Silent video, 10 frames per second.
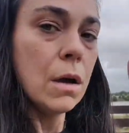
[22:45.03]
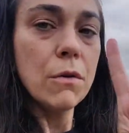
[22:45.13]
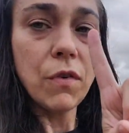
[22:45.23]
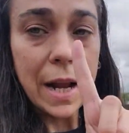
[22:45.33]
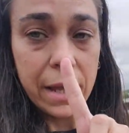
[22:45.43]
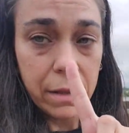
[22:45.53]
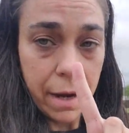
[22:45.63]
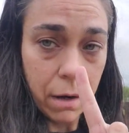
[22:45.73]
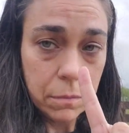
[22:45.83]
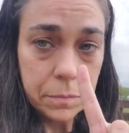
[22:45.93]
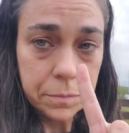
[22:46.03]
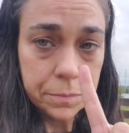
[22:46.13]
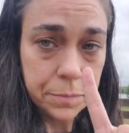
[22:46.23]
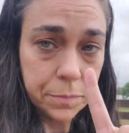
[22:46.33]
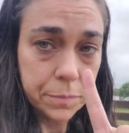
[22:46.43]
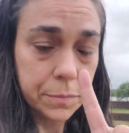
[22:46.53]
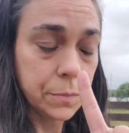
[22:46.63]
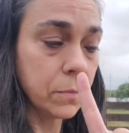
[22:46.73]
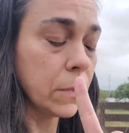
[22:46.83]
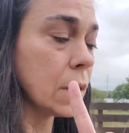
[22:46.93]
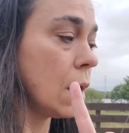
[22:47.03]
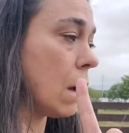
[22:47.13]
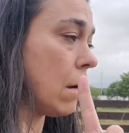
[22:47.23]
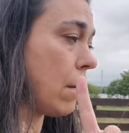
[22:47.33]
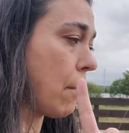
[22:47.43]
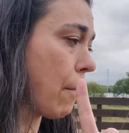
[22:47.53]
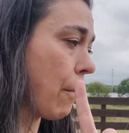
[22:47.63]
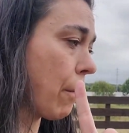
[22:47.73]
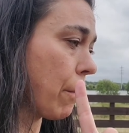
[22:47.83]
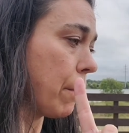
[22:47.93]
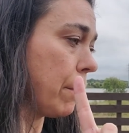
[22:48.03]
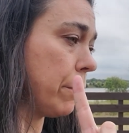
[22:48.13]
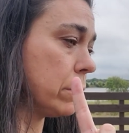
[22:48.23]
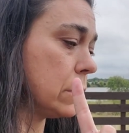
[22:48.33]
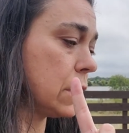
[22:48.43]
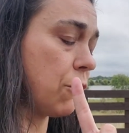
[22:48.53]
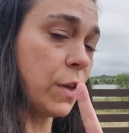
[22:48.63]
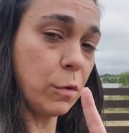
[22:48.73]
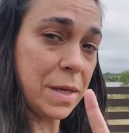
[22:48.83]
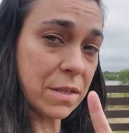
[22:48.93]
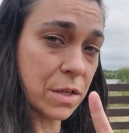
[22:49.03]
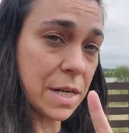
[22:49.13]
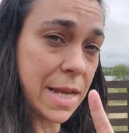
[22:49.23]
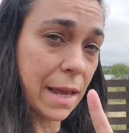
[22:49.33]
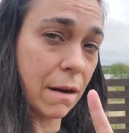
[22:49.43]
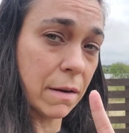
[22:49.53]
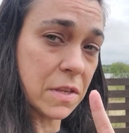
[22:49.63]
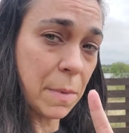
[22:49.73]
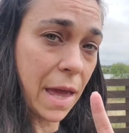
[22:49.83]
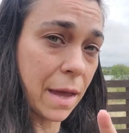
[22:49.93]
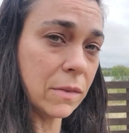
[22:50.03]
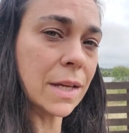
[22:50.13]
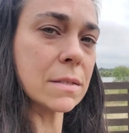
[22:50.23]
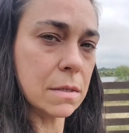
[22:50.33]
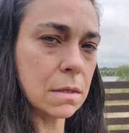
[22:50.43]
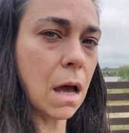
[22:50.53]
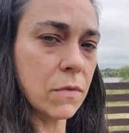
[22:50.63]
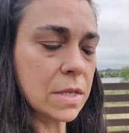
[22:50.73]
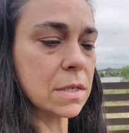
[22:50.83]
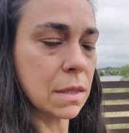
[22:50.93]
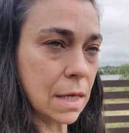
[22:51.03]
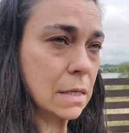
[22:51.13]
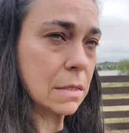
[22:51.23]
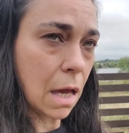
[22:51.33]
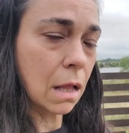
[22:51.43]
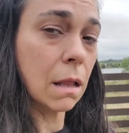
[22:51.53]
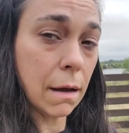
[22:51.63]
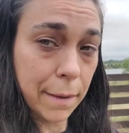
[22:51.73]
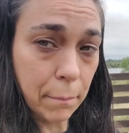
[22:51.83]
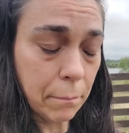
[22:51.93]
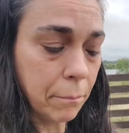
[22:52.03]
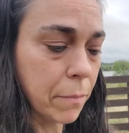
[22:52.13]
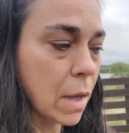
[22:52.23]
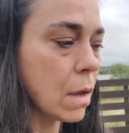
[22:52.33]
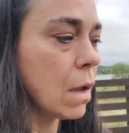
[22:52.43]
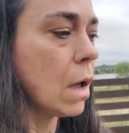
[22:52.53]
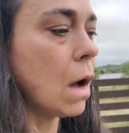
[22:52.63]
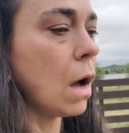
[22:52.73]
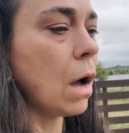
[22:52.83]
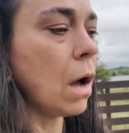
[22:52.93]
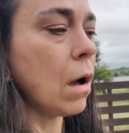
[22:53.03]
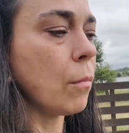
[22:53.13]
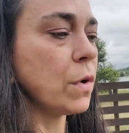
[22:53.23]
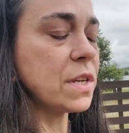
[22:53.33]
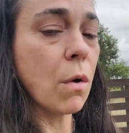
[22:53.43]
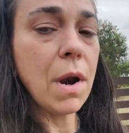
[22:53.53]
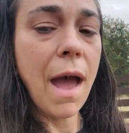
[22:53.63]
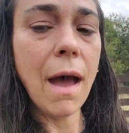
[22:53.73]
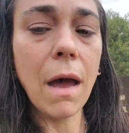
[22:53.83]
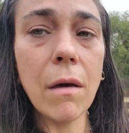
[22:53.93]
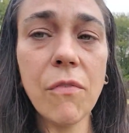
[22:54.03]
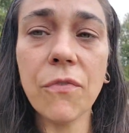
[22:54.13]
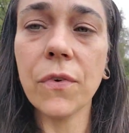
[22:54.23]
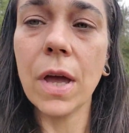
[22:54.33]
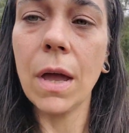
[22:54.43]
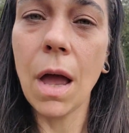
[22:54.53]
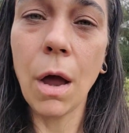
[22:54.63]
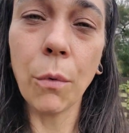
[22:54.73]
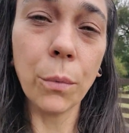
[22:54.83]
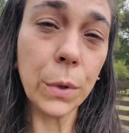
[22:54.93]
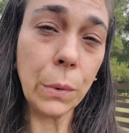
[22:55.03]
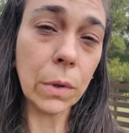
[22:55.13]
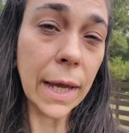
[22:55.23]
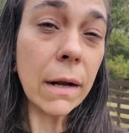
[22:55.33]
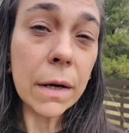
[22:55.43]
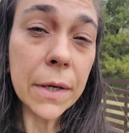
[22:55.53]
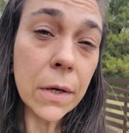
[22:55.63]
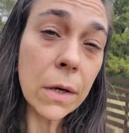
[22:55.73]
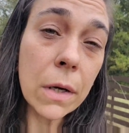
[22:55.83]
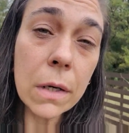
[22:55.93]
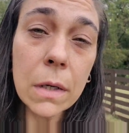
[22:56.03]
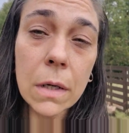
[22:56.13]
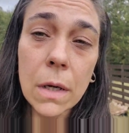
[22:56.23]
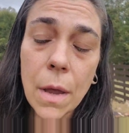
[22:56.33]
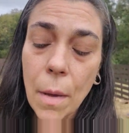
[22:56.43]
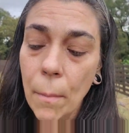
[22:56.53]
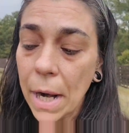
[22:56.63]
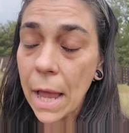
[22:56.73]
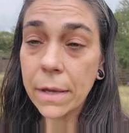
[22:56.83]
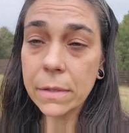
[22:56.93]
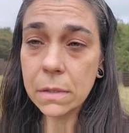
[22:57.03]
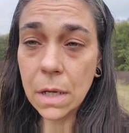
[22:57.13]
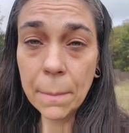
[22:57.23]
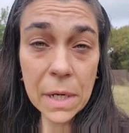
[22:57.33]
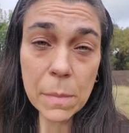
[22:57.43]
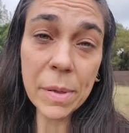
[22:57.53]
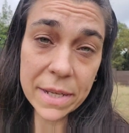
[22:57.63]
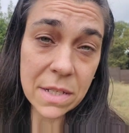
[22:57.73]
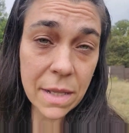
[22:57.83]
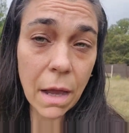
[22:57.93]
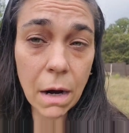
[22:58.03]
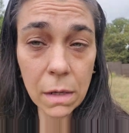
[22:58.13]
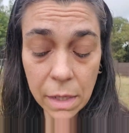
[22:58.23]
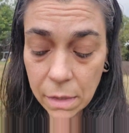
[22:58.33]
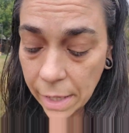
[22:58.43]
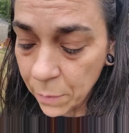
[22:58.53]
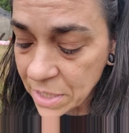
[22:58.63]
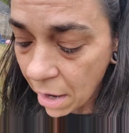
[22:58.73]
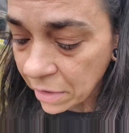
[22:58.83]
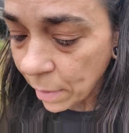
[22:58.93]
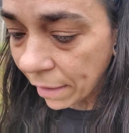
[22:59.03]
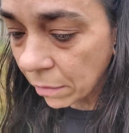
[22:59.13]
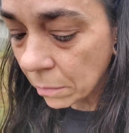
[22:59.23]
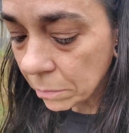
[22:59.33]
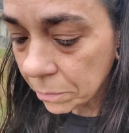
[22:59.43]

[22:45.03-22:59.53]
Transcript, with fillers: Vining layer. Um, the field peas are going to take care of some of that. That's obviously things that climb. Um, we don't have a root layer here, but I am going to be planting that garlic like we talked about.